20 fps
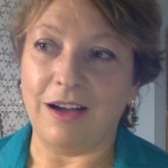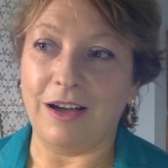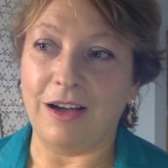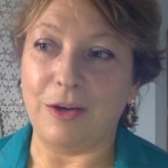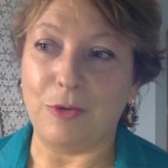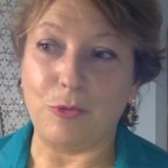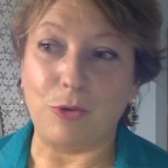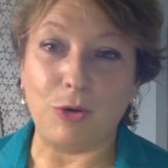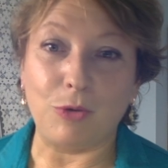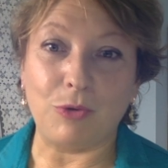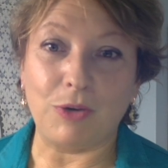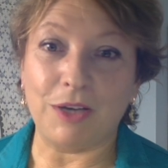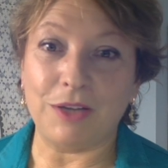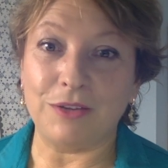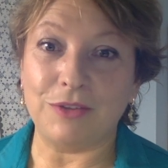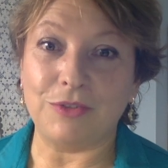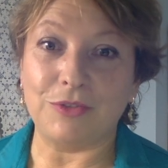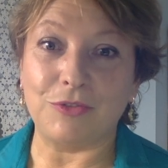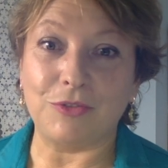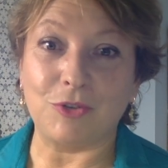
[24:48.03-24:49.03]
We
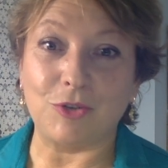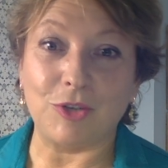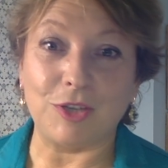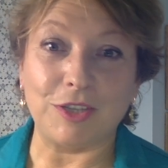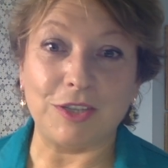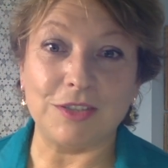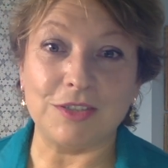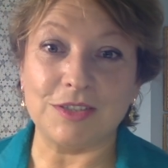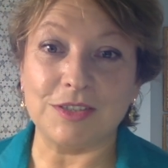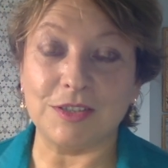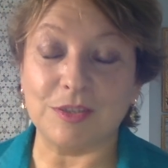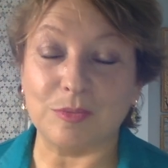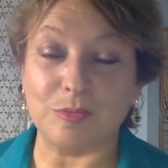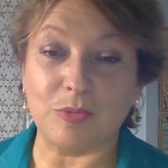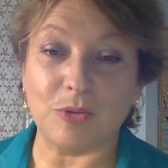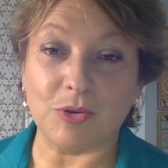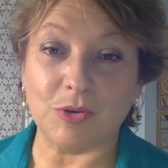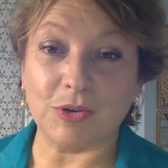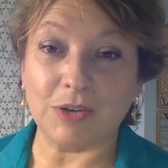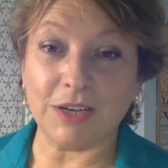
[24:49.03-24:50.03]
went for Easter
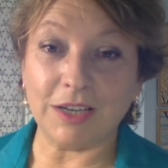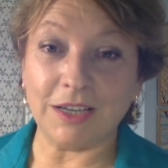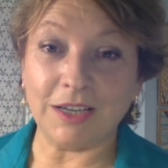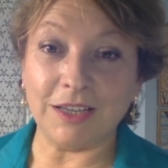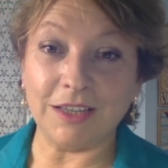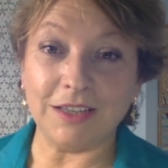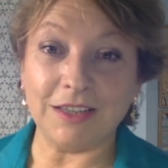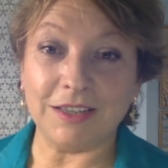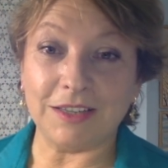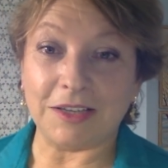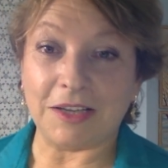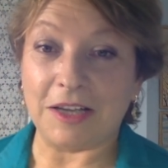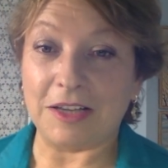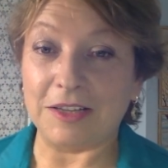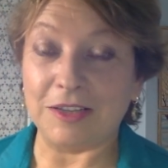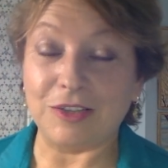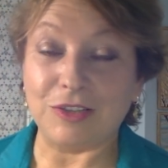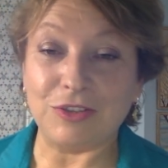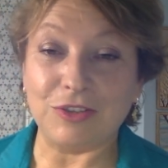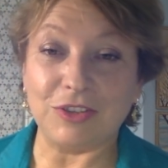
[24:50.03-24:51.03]
parade, had
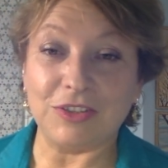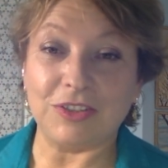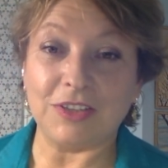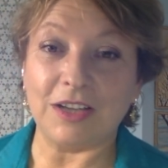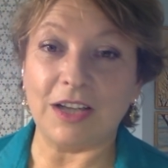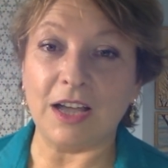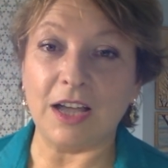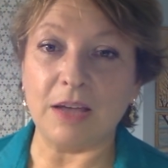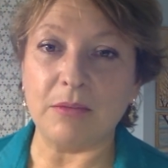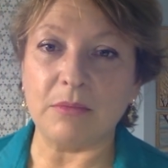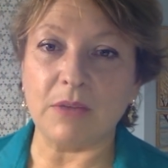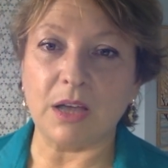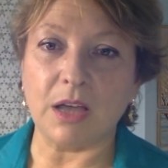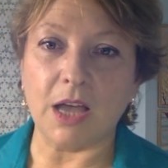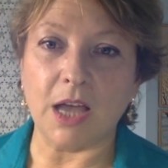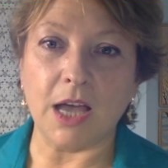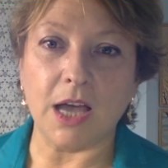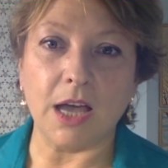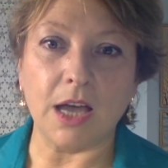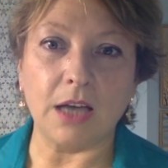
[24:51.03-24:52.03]
a good time,
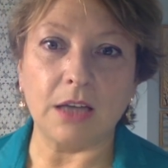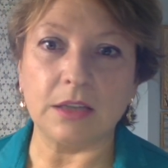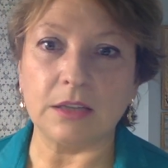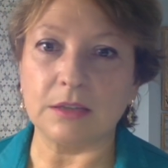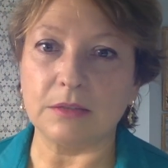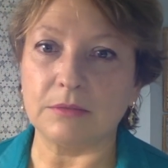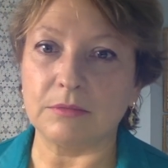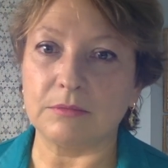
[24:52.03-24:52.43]
and